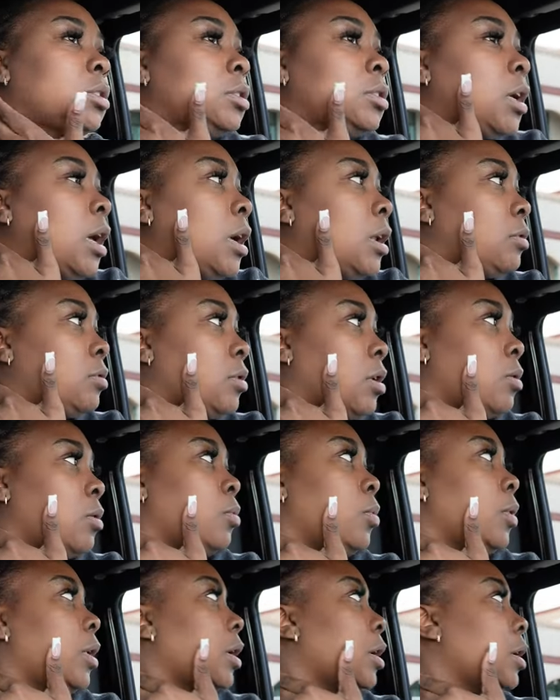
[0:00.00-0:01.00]
So I don't know
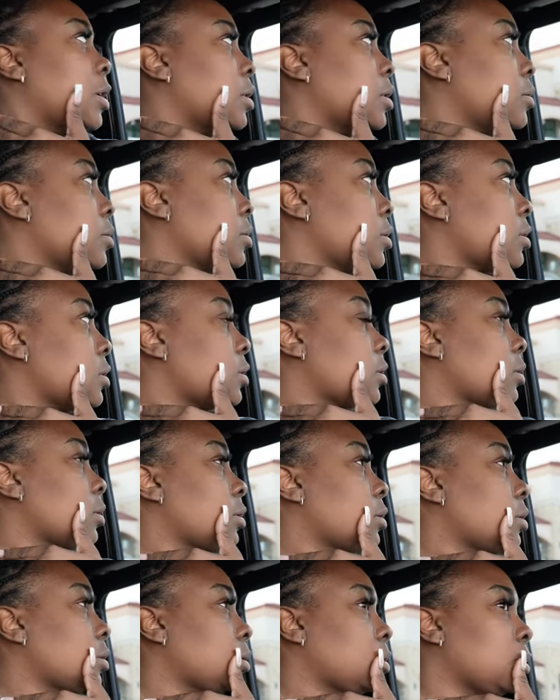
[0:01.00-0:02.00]
where it is. Baskin
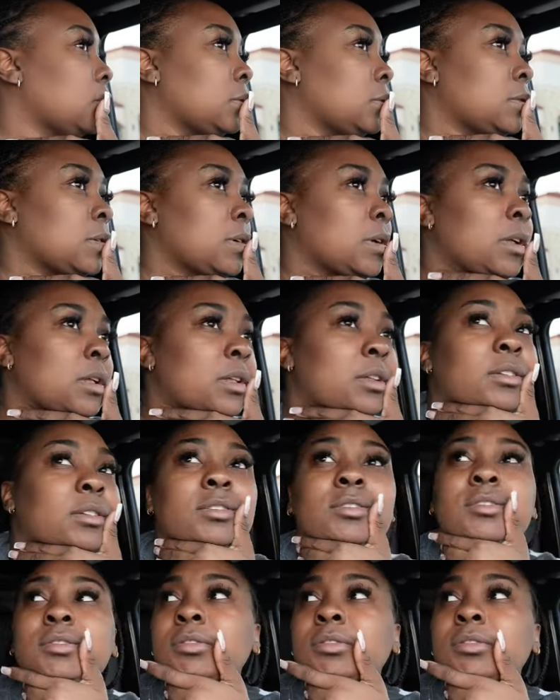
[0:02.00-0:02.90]
Robbins. I